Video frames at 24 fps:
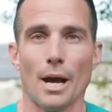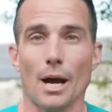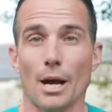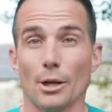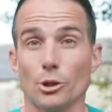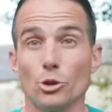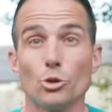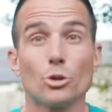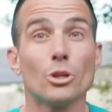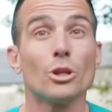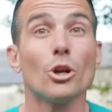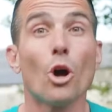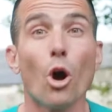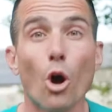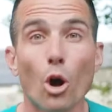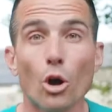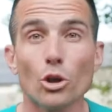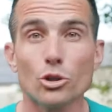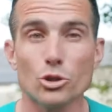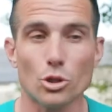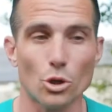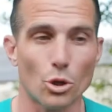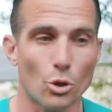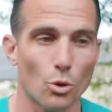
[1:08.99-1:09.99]
You can
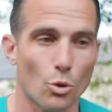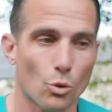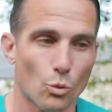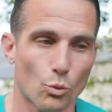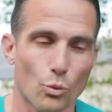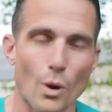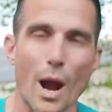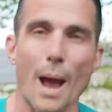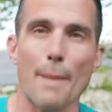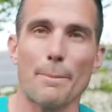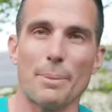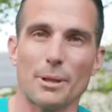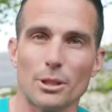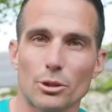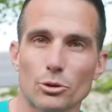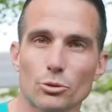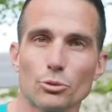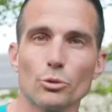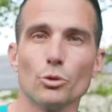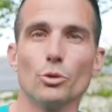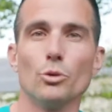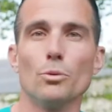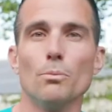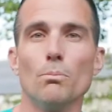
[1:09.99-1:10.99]
also wrap it
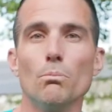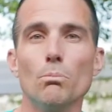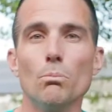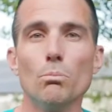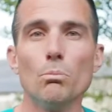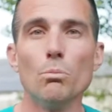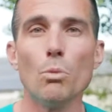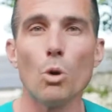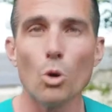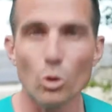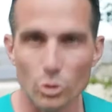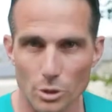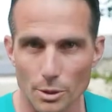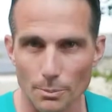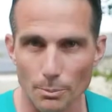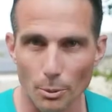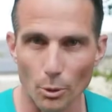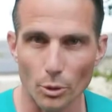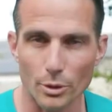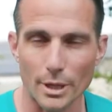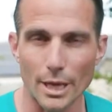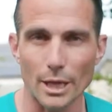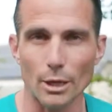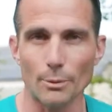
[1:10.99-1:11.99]
through
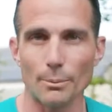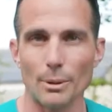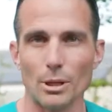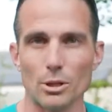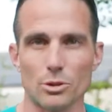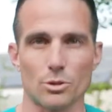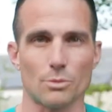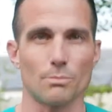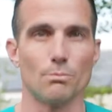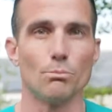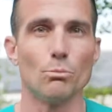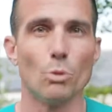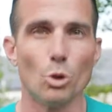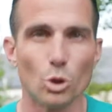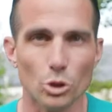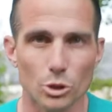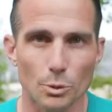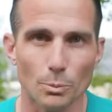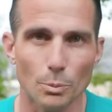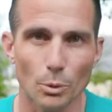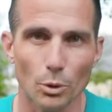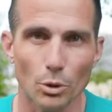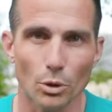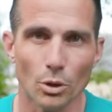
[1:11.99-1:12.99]
multiple kettlebells or
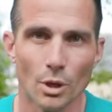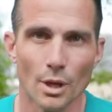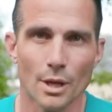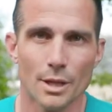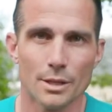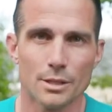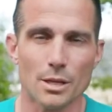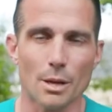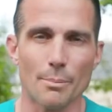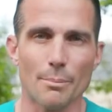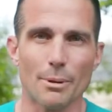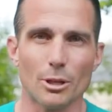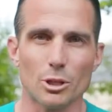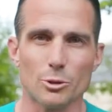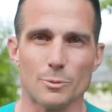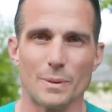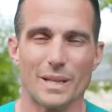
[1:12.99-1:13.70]
multiple dumbbells,